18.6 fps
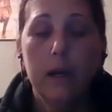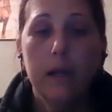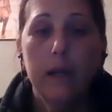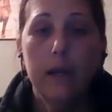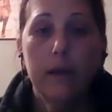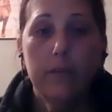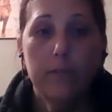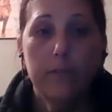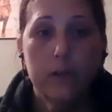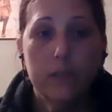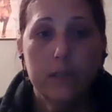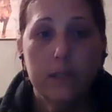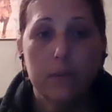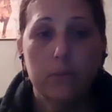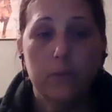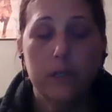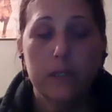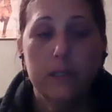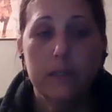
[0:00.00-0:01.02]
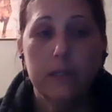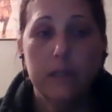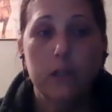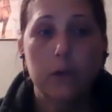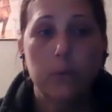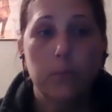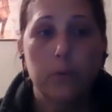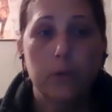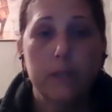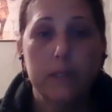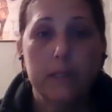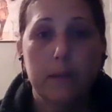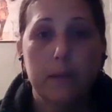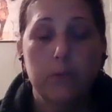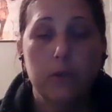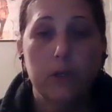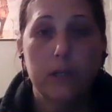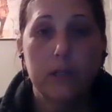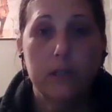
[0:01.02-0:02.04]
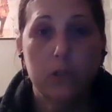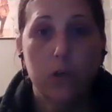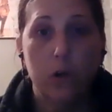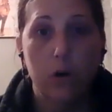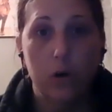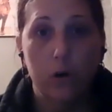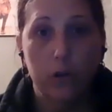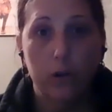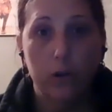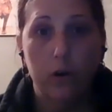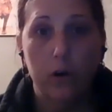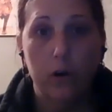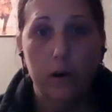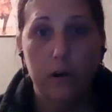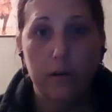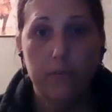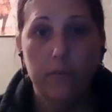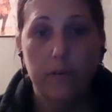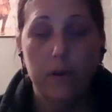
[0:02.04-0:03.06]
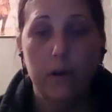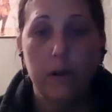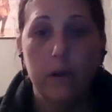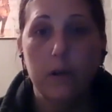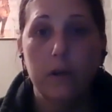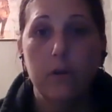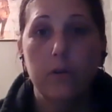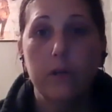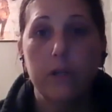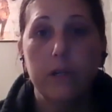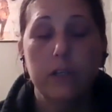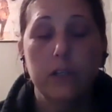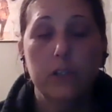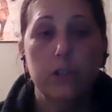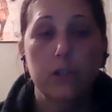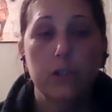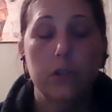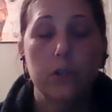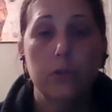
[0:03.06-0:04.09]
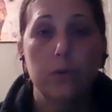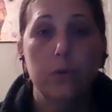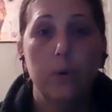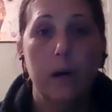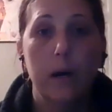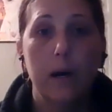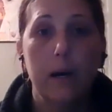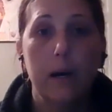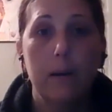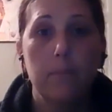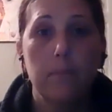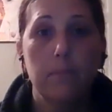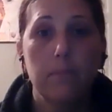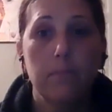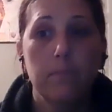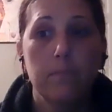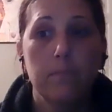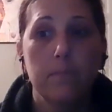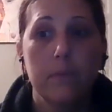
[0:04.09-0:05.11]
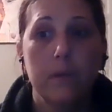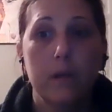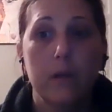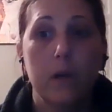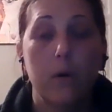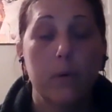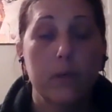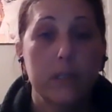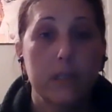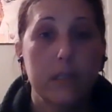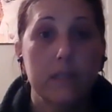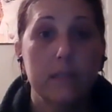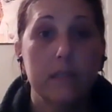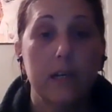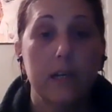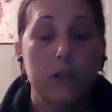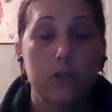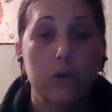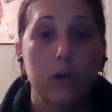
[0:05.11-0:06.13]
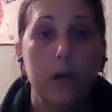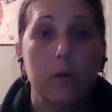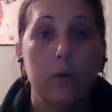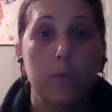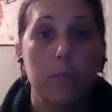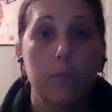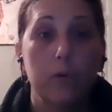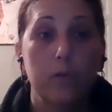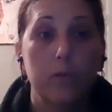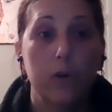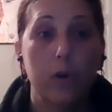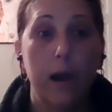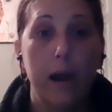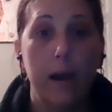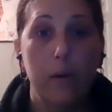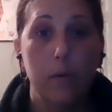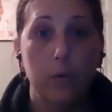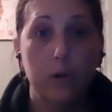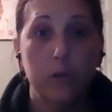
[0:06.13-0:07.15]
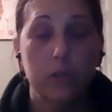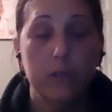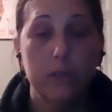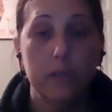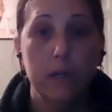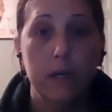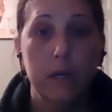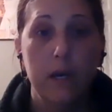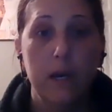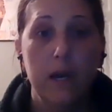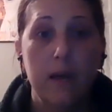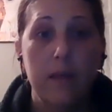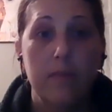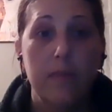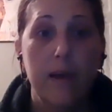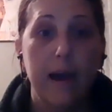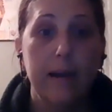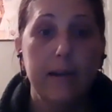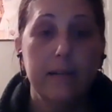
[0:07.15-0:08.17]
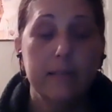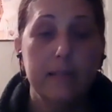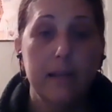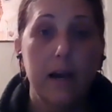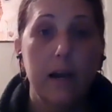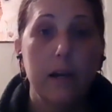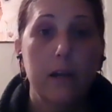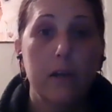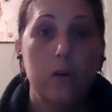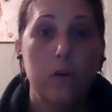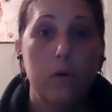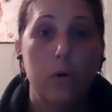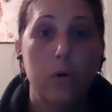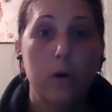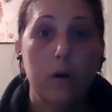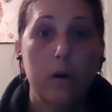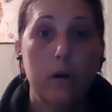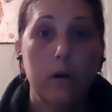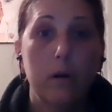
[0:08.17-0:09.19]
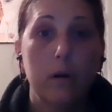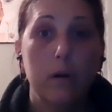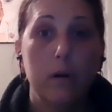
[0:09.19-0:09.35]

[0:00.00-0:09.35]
If for some reason your preceptor gets called off, you need to go into the schedule and remove your hours. That is not your